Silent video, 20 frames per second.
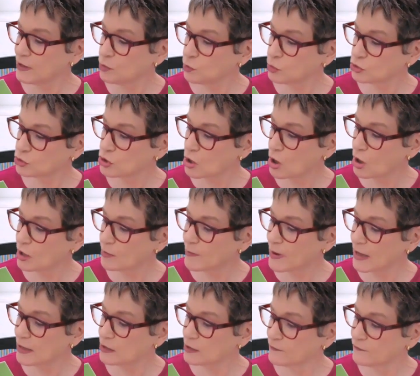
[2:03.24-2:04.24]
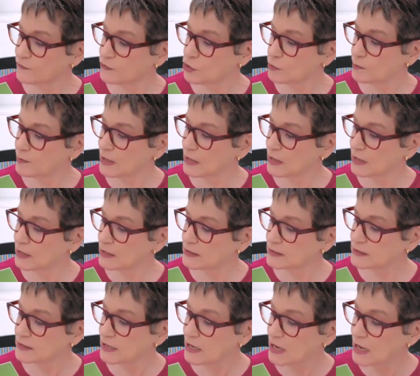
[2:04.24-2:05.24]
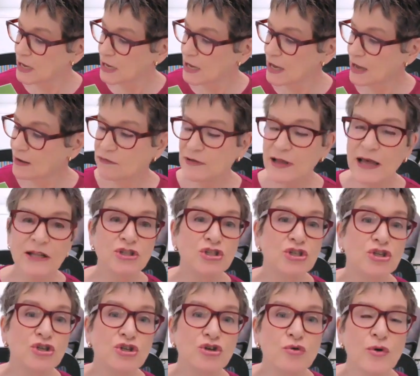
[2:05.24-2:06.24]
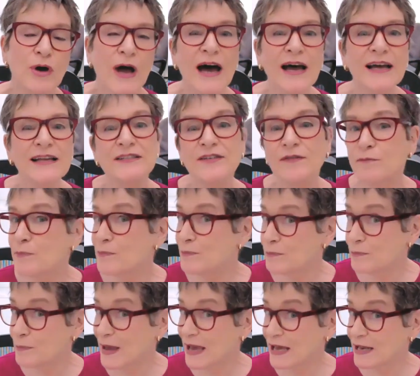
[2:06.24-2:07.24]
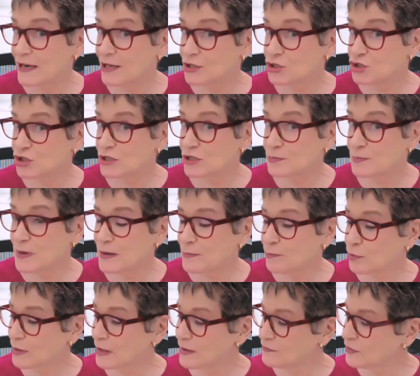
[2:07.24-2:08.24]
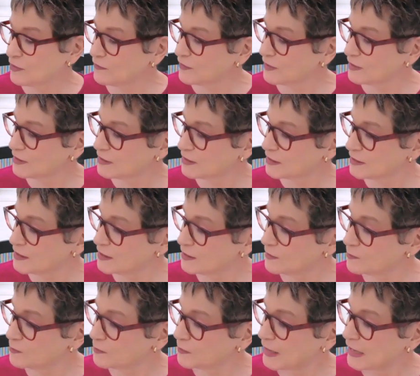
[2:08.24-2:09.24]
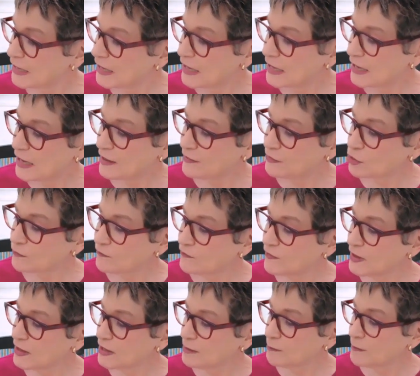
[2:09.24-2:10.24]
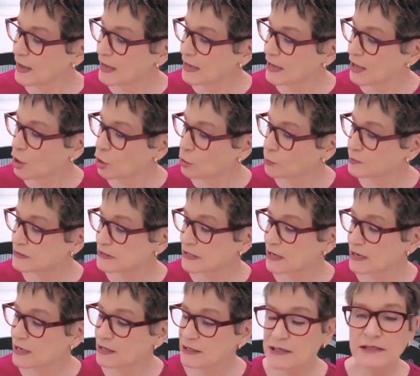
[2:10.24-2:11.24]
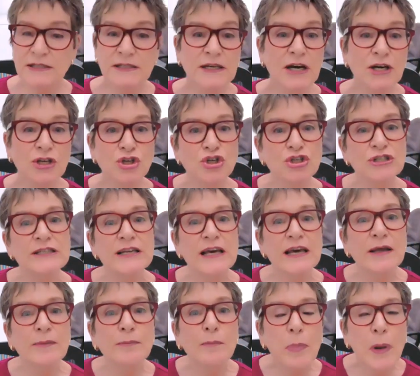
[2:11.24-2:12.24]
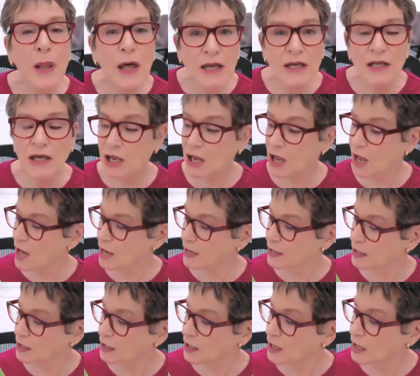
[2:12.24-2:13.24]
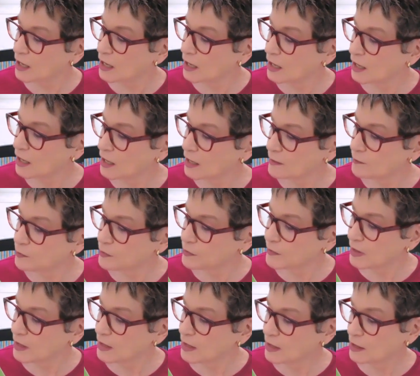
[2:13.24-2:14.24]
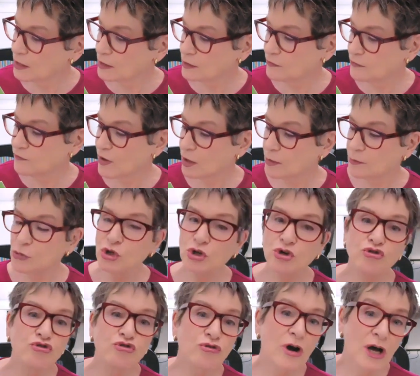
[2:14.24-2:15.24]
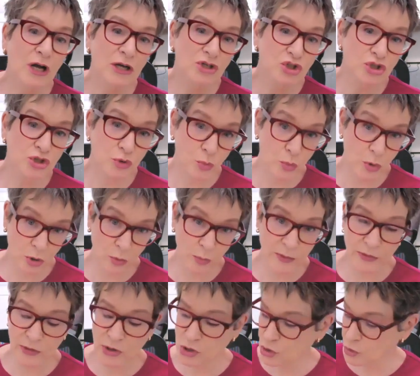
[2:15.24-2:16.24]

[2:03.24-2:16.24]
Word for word: feet, we'll talk about in a few minutes, have led to new kinds of bandages people have invented. And their venom may help scientists understand blood clotting and develop new drugs to work with